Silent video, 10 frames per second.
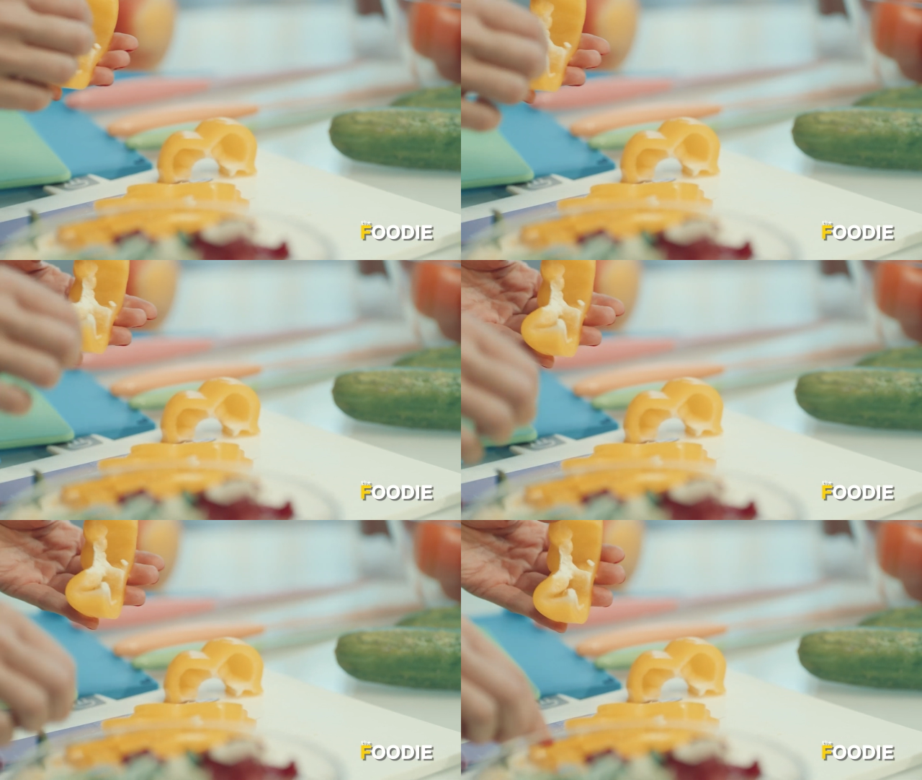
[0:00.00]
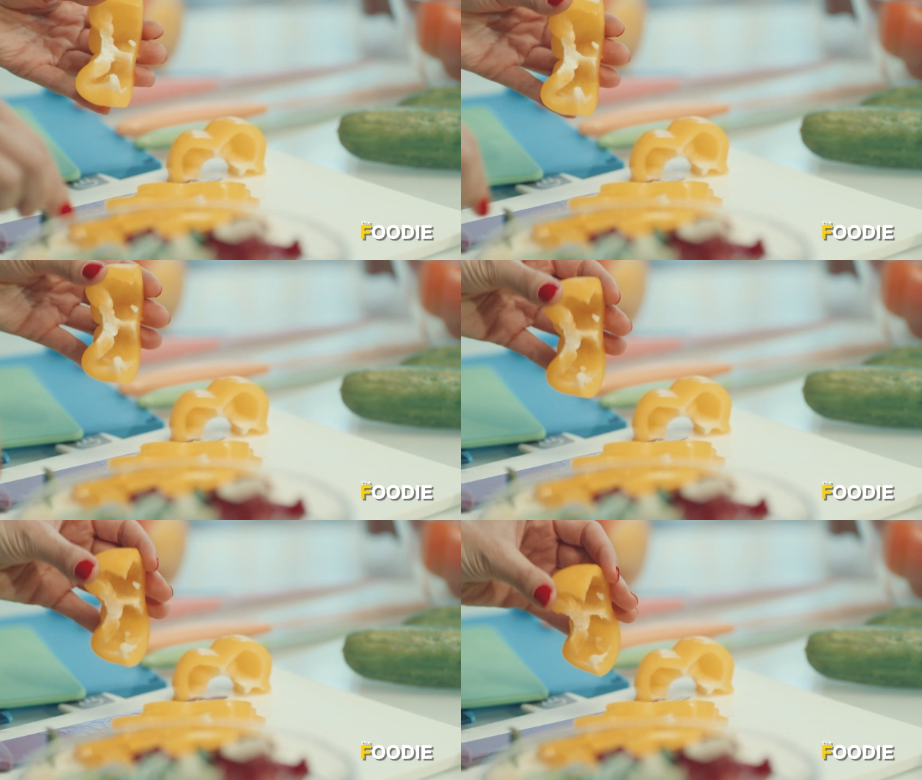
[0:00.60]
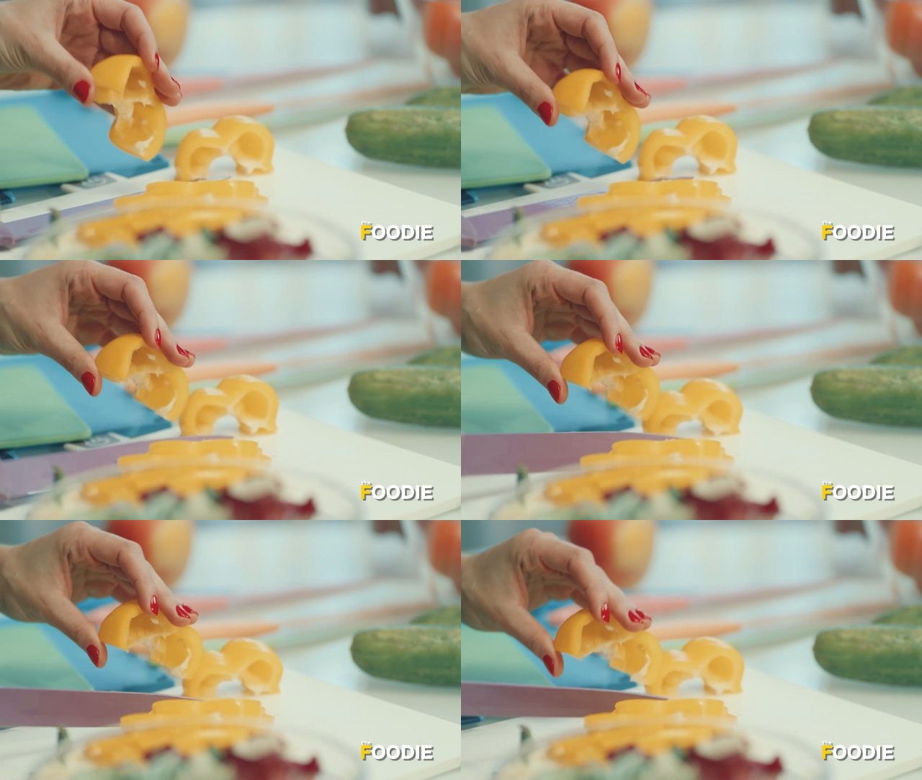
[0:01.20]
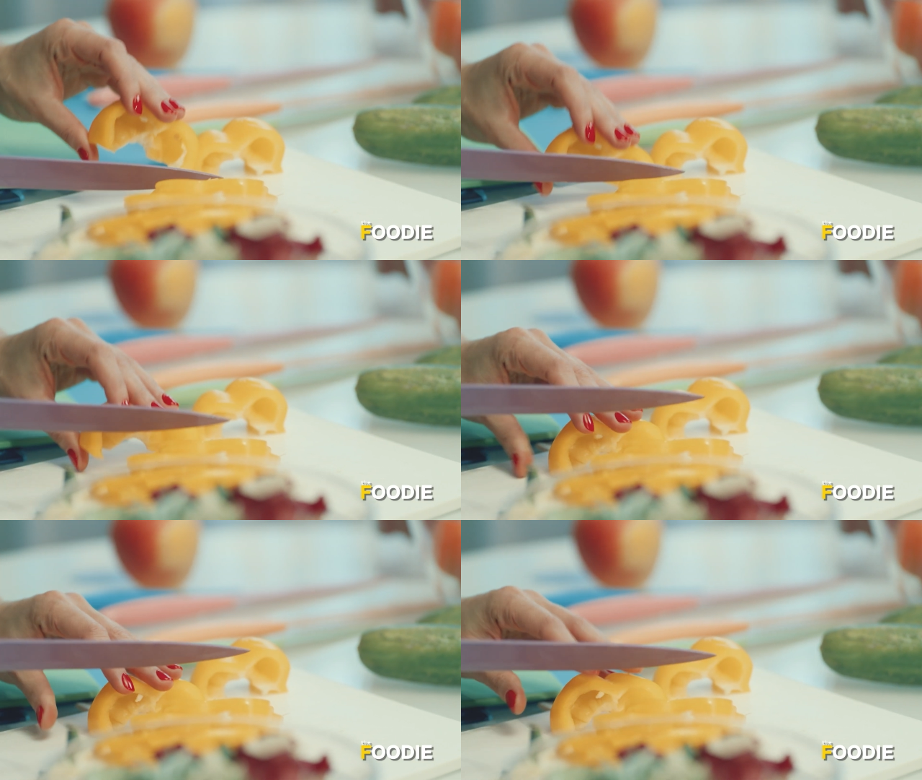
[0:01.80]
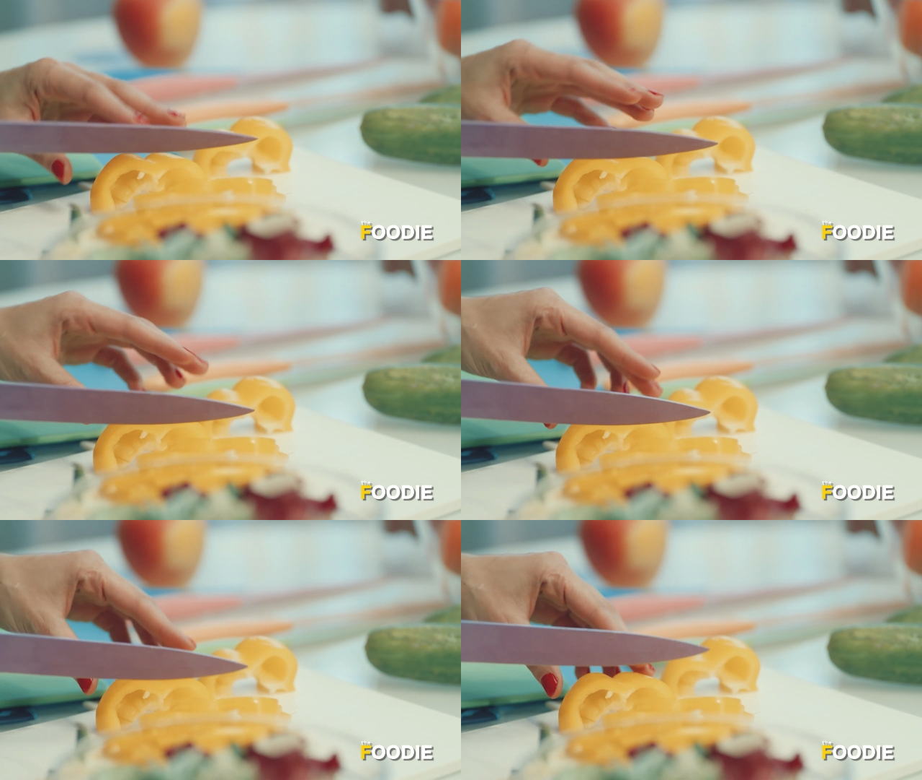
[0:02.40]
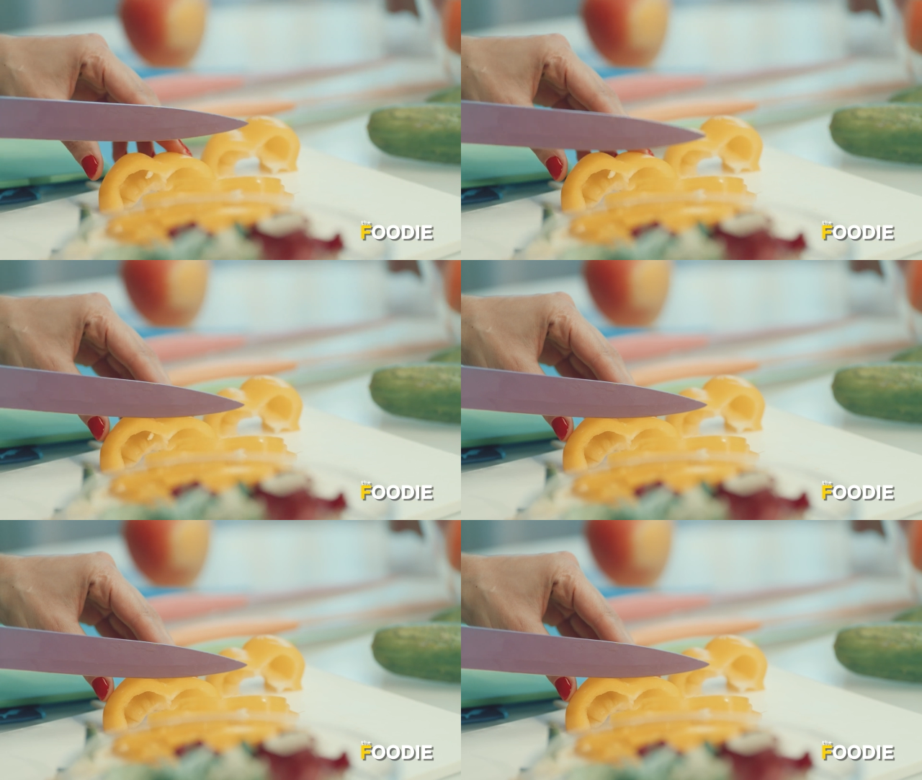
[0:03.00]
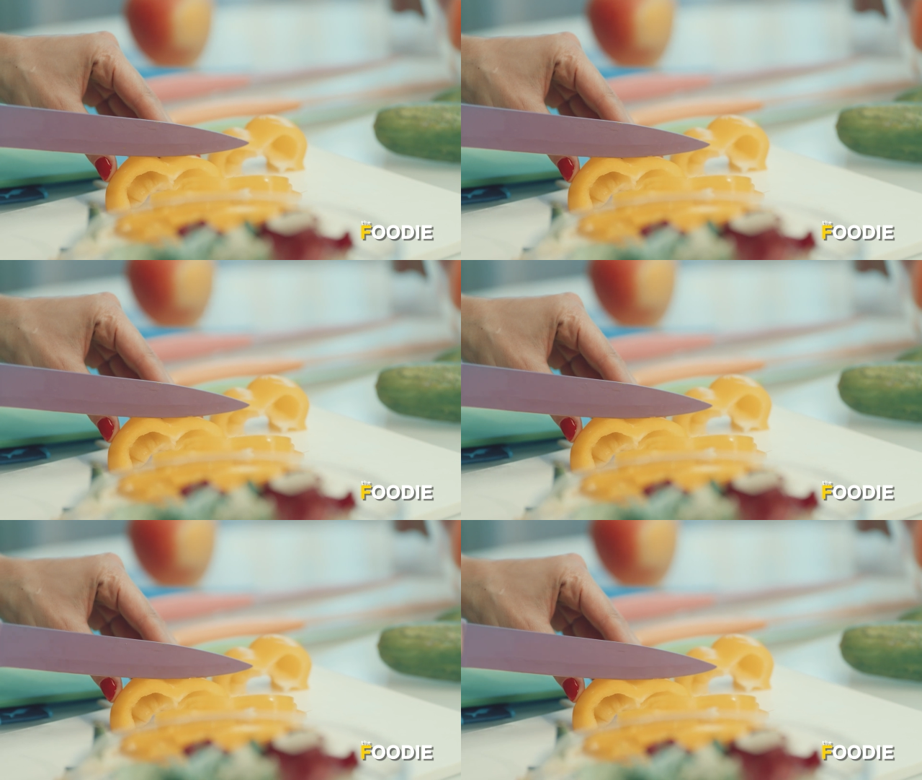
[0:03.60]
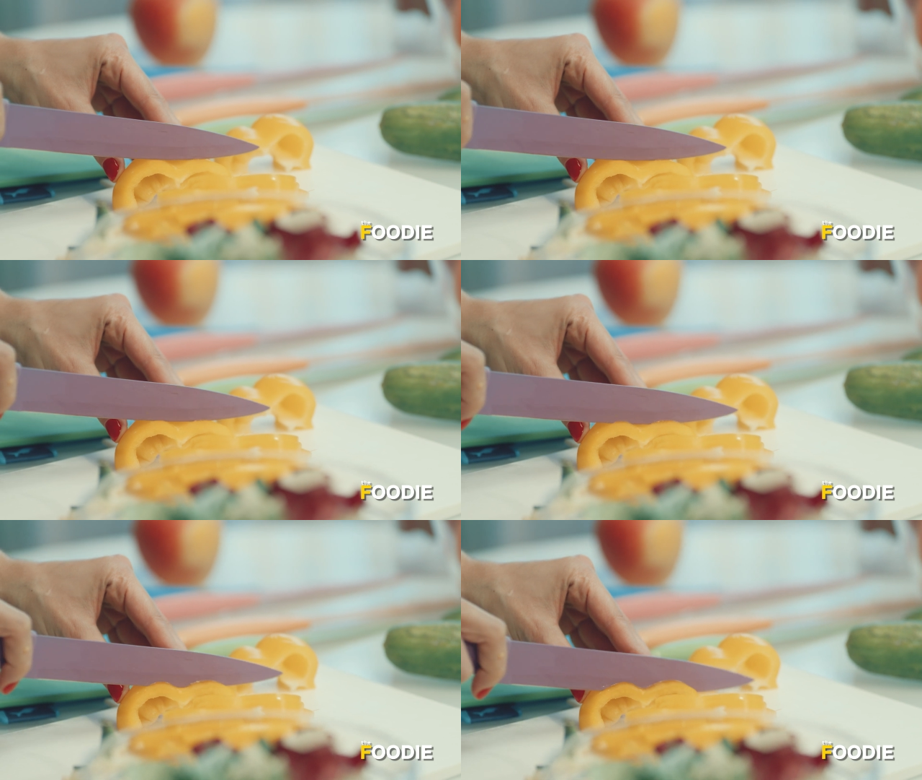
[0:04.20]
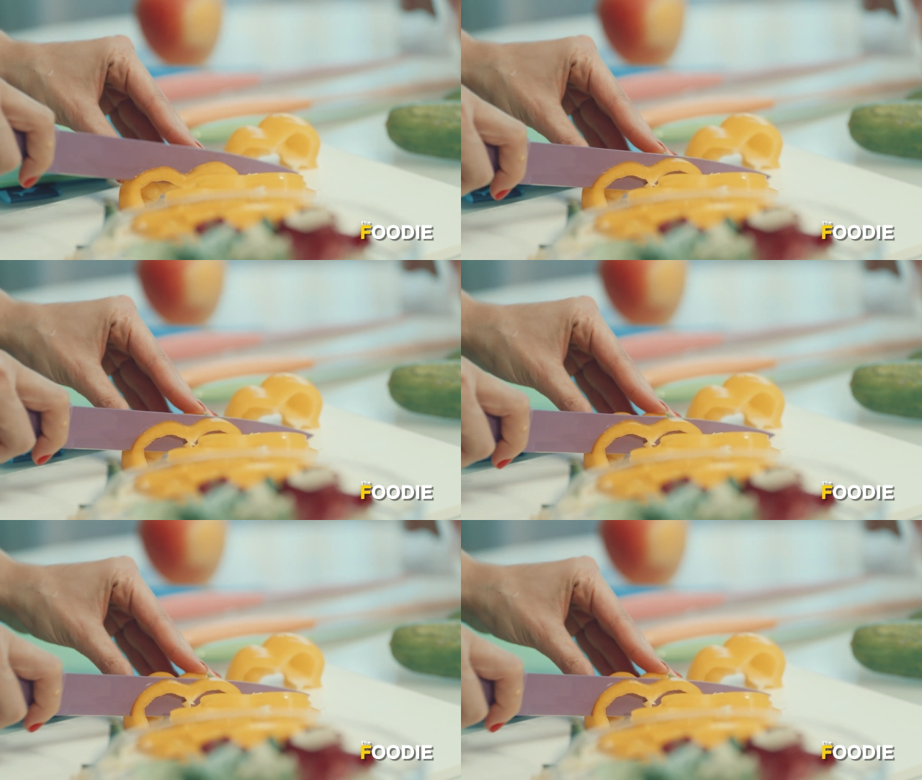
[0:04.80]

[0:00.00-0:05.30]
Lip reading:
[unreadable: no face in view]